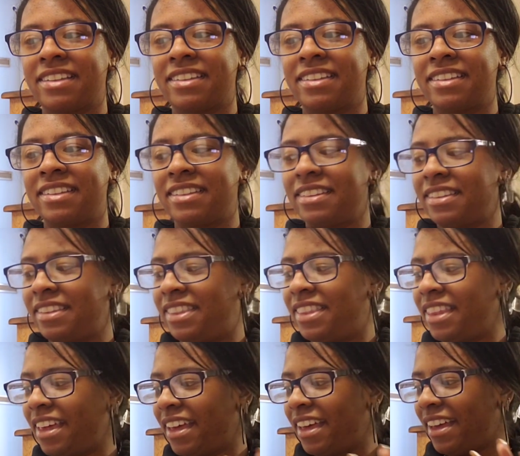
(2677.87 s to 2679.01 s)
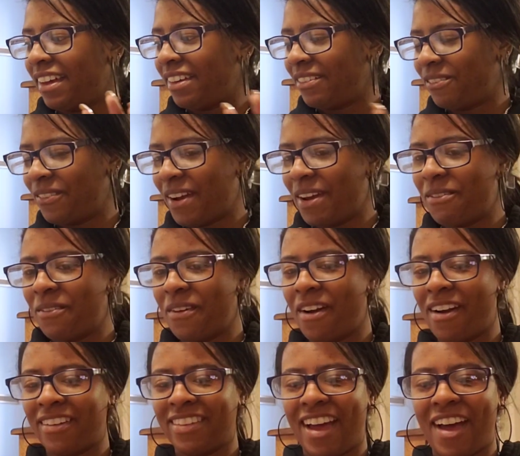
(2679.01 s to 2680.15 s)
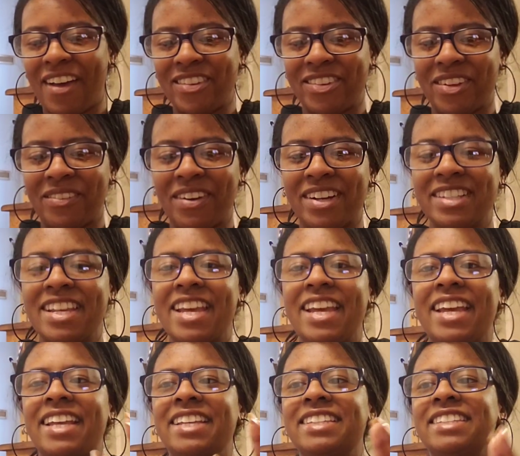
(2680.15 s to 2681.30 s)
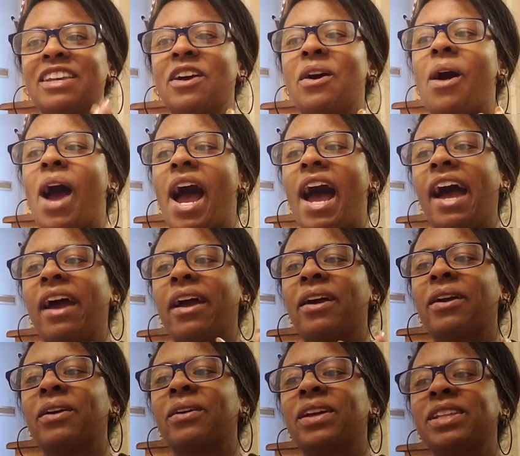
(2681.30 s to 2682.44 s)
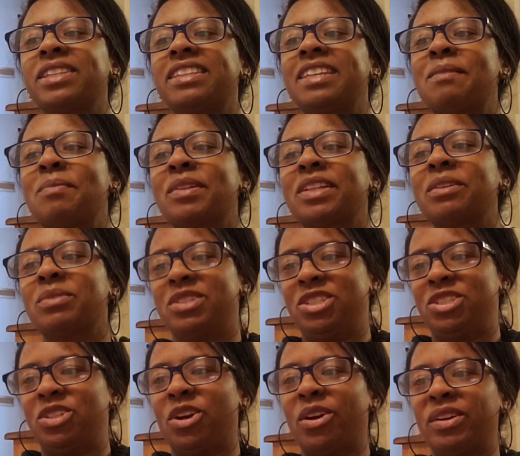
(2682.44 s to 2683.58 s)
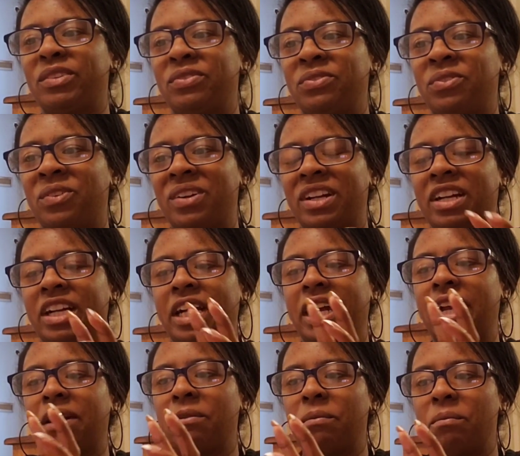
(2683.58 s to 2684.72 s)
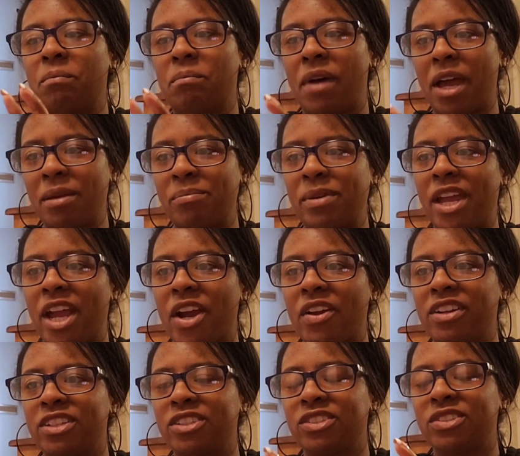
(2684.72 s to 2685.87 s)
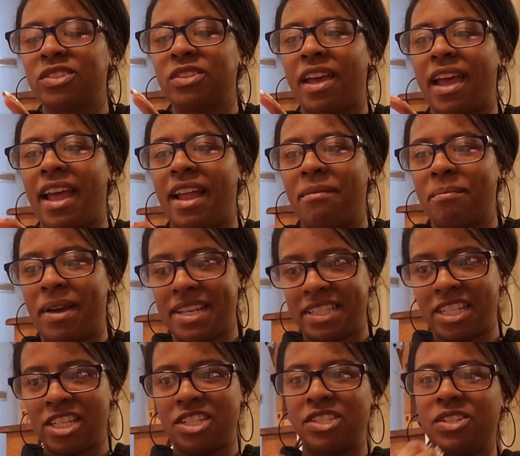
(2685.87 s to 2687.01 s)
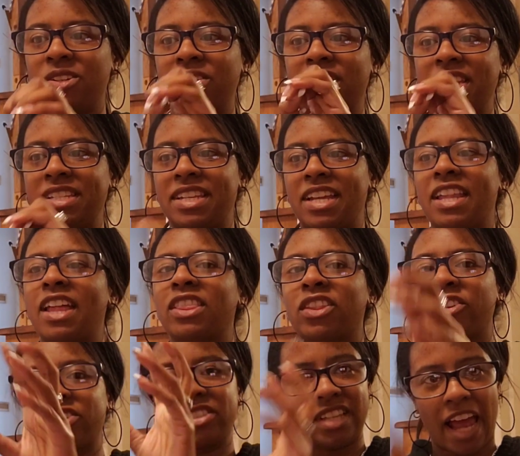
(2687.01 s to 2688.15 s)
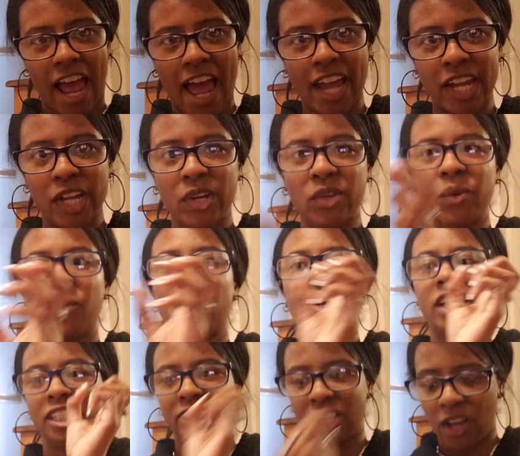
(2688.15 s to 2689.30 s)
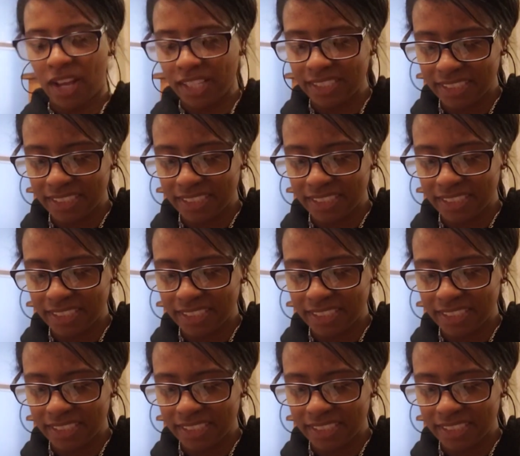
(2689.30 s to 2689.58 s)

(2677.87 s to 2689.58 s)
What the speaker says: the way the household works is it's typically reserved for my parents and my sister to say that they're tired or exhausted.